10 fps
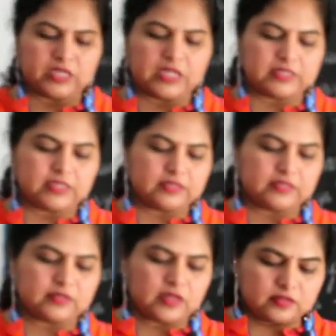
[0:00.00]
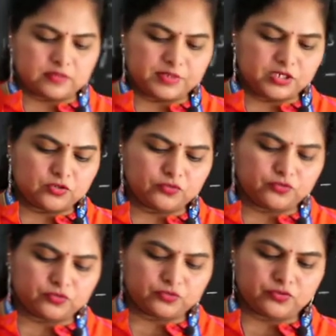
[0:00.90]
And then another mean of
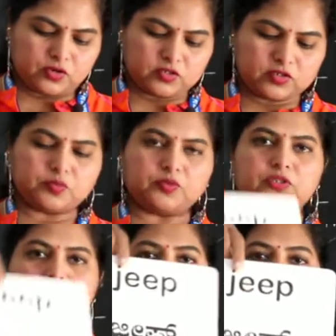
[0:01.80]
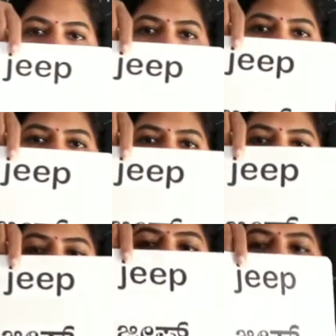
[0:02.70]
road transport is
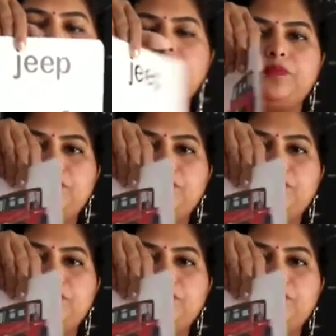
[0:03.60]
jeep.